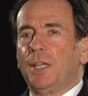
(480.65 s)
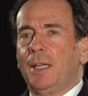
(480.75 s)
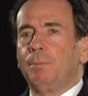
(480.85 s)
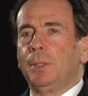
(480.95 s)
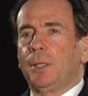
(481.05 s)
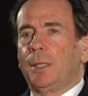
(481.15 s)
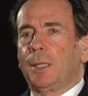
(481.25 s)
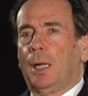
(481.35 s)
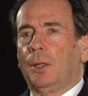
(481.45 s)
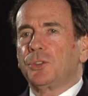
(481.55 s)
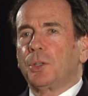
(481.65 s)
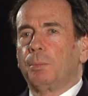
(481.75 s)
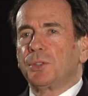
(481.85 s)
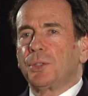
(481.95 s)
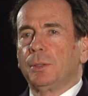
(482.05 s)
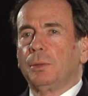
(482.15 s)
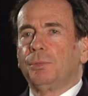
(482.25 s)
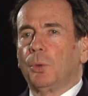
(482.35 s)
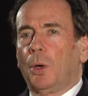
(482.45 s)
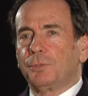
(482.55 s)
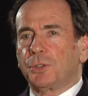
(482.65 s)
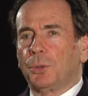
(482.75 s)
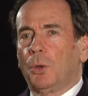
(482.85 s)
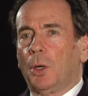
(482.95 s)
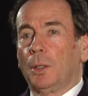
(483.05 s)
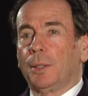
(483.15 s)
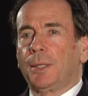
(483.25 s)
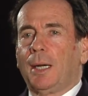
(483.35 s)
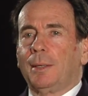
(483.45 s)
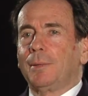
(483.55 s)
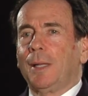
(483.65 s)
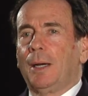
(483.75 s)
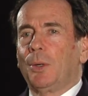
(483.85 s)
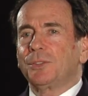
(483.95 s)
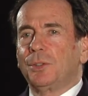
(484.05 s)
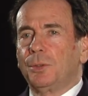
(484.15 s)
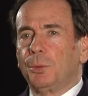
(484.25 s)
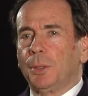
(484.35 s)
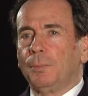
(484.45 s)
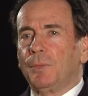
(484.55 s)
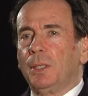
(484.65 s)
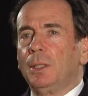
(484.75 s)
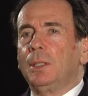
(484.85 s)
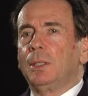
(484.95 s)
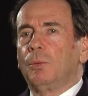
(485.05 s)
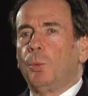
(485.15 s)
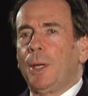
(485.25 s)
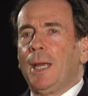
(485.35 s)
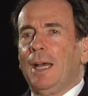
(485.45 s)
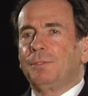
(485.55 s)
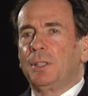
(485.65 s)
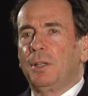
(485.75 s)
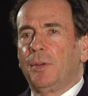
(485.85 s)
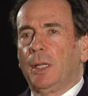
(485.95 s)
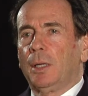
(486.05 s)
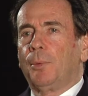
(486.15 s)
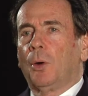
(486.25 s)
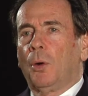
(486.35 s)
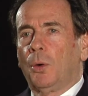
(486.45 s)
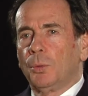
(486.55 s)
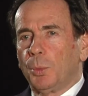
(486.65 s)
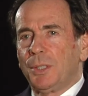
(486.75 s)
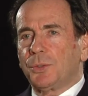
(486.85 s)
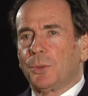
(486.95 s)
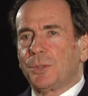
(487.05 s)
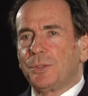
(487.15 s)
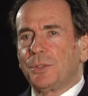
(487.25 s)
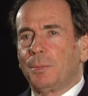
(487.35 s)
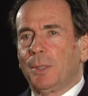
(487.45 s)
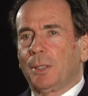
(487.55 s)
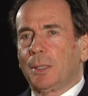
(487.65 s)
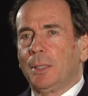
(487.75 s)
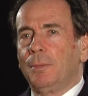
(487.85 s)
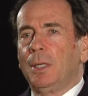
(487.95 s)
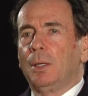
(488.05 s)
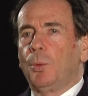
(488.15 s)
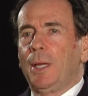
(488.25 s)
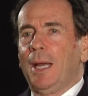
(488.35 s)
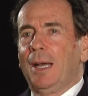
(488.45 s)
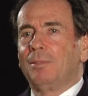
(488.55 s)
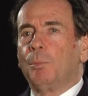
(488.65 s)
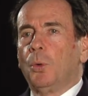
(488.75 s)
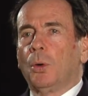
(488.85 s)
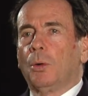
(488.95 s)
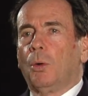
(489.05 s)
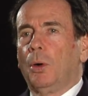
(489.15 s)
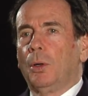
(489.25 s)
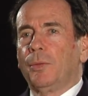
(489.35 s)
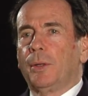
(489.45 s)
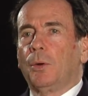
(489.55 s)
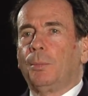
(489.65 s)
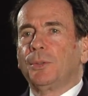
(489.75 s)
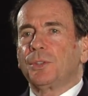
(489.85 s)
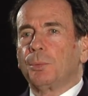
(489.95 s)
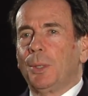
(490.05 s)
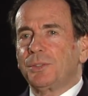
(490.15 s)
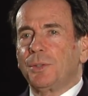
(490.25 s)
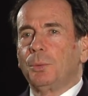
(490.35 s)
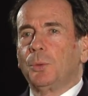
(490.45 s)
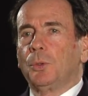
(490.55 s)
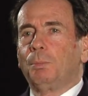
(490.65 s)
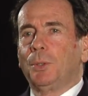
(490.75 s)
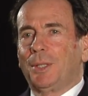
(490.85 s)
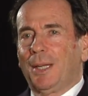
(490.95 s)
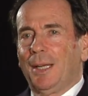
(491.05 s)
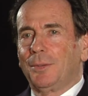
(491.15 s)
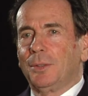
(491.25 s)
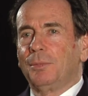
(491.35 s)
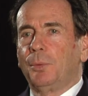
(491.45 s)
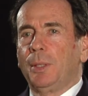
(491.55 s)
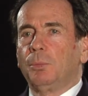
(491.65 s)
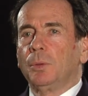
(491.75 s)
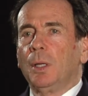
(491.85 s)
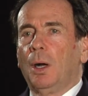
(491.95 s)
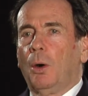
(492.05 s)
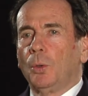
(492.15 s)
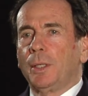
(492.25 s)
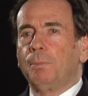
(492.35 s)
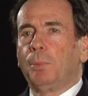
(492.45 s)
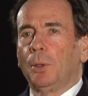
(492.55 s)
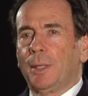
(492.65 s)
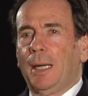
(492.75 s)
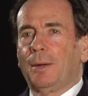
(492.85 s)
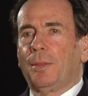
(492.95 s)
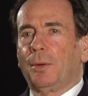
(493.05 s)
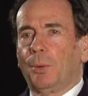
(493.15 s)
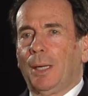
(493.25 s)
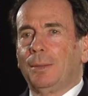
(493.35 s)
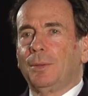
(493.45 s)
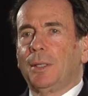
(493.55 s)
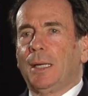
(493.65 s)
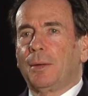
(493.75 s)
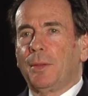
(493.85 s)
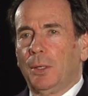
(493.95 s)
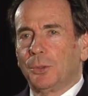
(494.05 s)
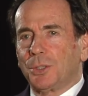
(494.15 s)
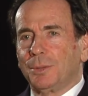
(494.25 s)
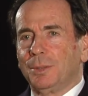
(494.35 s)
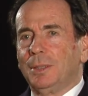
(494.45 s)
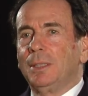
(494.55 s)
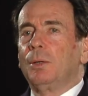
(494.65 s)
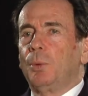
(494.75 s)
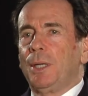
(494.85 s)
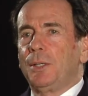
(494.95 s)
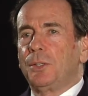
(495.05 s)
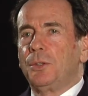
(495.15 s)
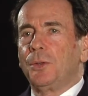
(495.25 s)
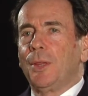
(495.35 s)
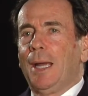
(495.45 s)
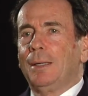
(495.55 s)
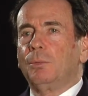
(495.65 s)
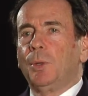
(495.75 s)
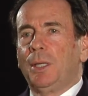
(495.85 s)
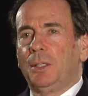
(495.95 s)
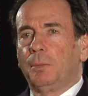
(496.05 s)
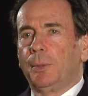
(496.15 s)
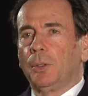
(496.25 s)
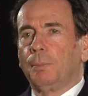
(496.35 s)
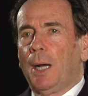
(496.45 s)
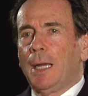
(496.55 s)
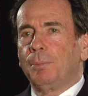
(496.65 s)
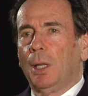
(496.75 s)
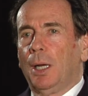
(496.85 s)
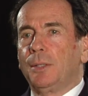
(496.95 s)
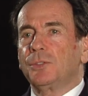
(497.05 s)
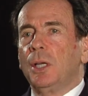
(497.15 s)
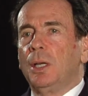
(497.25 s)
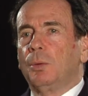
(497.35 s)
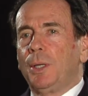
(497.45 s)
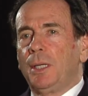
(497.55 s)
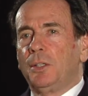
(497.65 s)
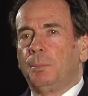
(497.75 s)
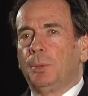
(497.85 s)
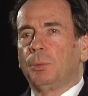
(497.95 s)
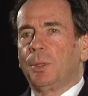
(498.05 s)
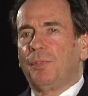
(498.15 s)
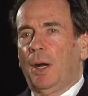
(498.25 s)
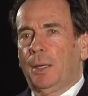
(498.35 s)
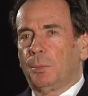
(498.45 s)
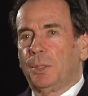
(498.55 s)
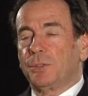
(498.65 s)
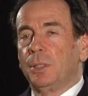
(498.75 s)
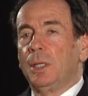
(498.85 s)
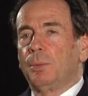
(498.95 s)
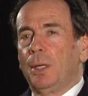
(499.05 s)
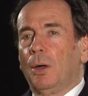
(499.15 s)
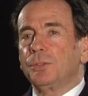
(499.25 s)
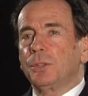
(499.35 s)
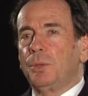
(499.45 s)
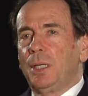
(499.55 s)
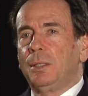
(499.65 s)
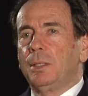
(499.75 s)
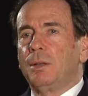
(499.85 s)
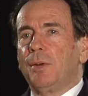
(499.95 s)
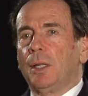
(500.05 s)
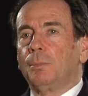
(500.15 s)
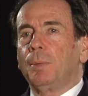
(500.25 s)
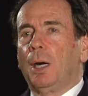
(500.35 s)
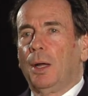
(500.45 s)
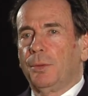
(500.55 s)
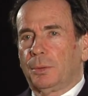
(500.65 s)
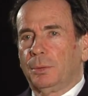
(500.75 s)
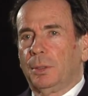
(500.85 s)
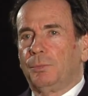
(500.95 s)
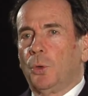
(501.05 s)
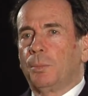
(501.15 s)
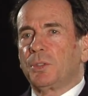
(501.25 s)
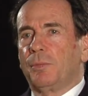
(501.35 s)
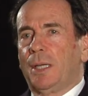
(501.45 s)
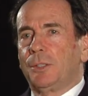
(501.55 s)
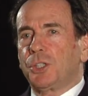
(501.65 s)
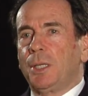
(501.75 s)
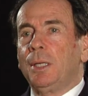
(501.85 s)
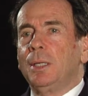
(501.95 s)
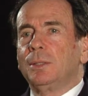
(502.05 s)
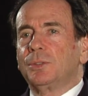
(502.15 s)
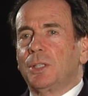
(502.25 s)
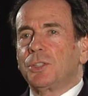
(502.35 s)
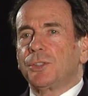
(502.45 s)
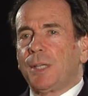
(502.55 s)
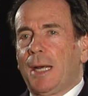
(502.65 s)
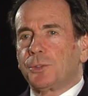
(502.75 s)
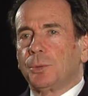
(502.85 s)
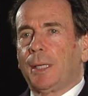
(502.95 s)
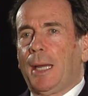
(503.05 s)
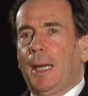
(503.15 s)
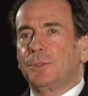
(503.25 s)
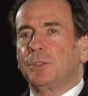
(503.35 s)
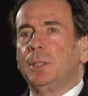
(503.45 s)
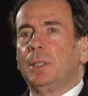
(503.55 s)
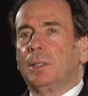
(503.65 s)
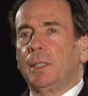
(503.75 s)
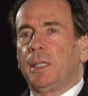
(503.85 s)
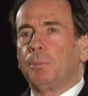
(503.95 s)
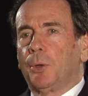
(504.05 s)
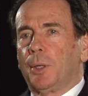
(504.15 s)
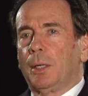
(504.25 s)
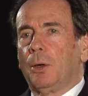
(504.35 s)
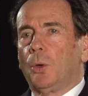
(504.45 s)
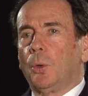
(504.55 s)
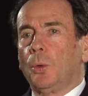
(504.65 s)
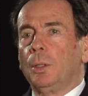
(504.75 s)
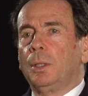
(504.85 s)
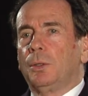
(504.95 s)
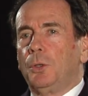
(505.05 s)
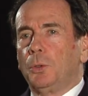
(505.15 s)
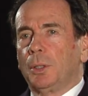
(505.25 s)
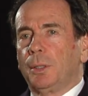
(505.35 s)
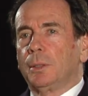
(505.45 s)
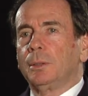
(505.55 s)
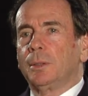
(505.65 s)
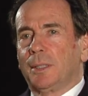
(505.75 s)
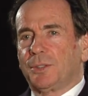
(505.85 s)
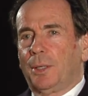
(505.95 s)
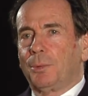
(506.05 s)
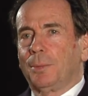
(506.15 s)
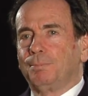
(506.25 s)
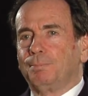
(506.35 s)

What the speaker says: $10 billion to Brazil for offshore oil and not allow us to drill. We have to develop our own resources in America. We have more oil than almost the rest of the world put together if we only pull it out of the ground and out of the ocean. We need to do that. We need to build pipelines. We need to build refineries. We also need to develop other forms of energy, such as natural gas, clean burning coal, nuclear, etc.